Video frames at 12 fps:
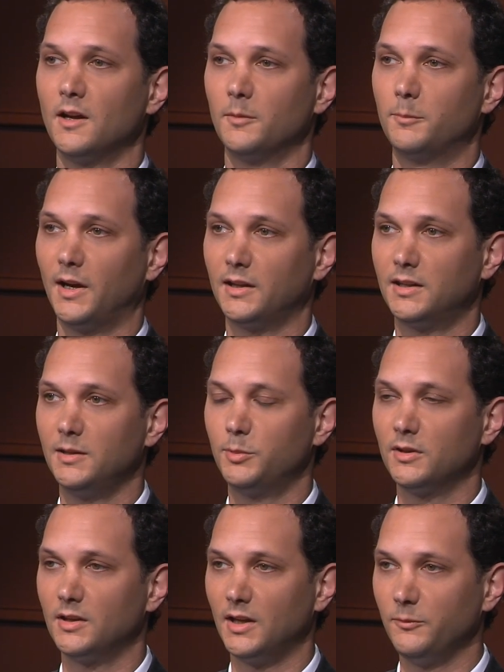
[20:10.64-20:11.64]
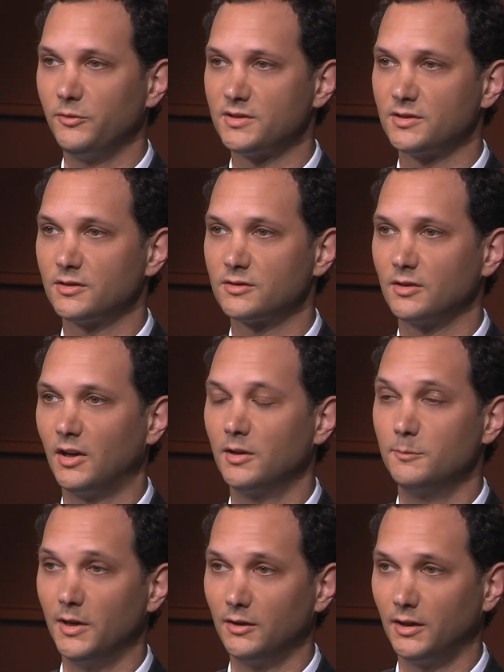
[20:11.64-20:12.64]
by keeping the emphasis
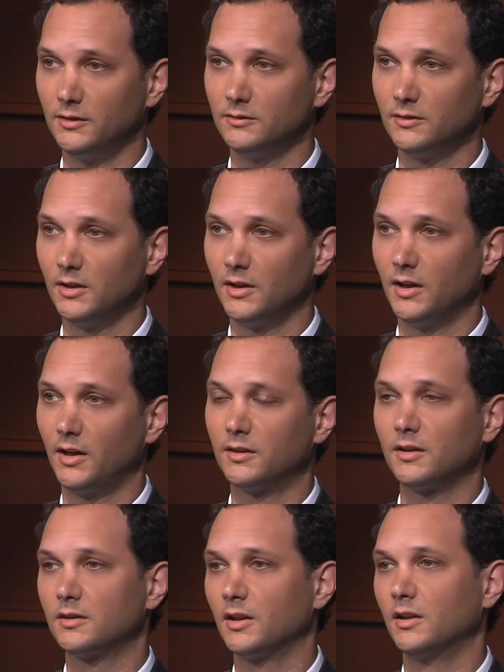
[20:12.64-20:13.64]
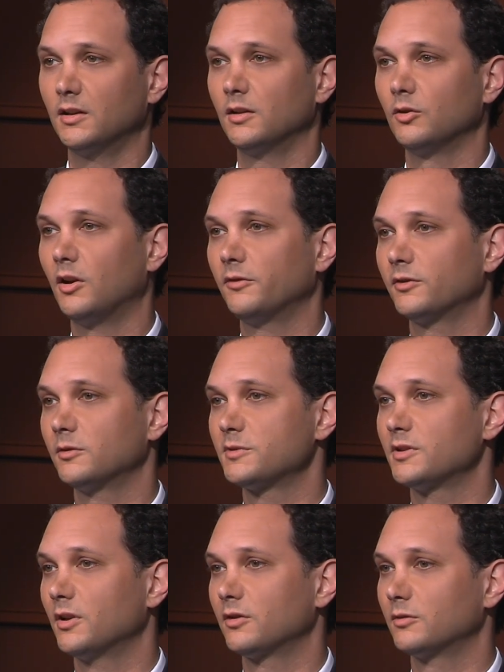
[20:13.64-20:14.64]
on merit, I think that law
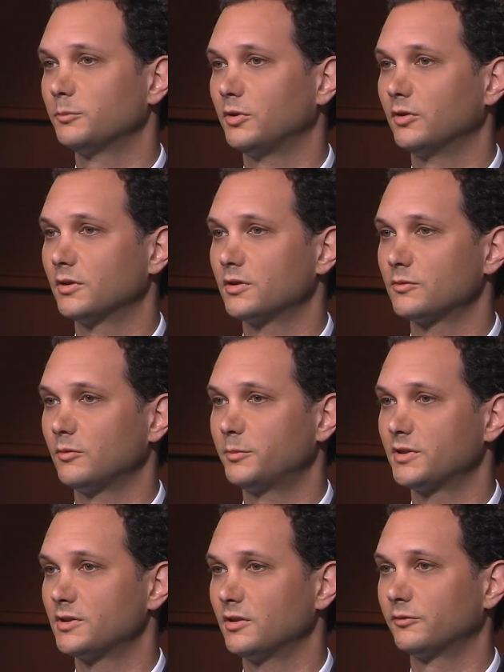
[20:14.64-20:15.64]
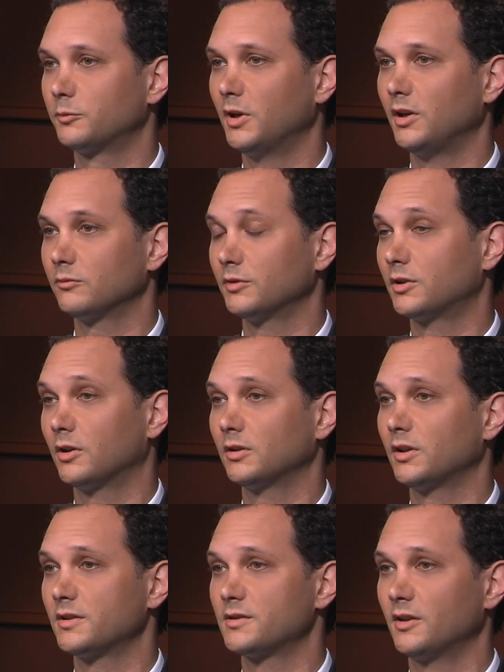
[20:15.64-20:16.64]
firms and other employers will be served well,
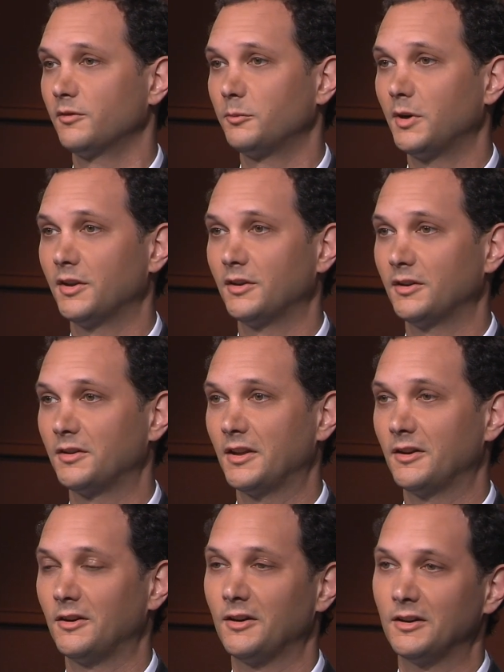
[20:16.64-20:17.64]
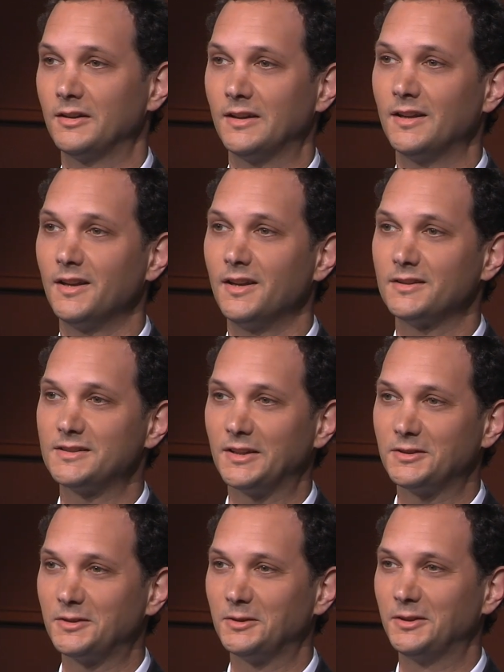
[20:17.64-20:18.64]
regardless of whether there are
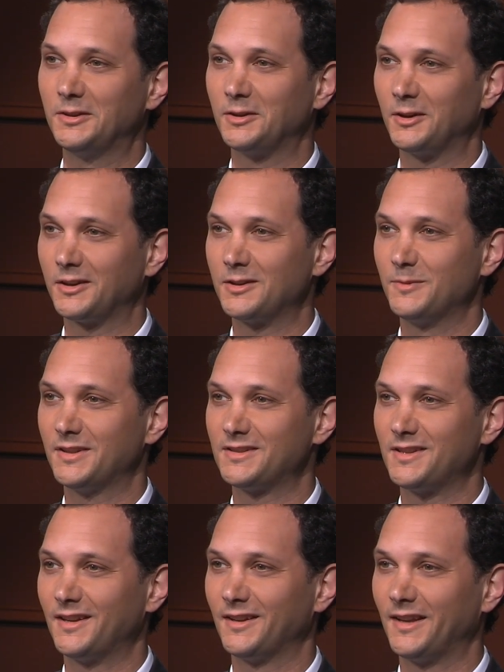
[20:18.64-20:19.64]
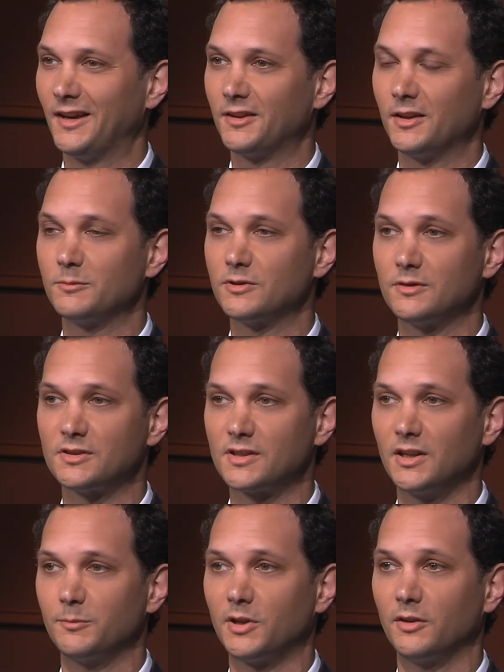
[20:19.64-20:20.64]
technical legal arguments that allow them to
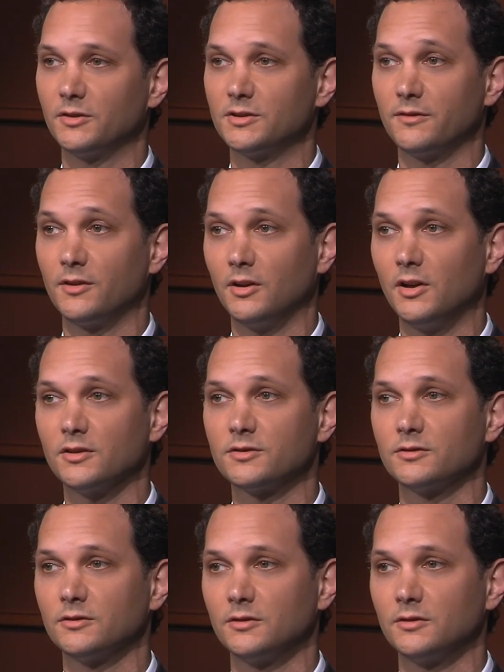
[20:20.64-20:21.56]
escape coverage of the laws.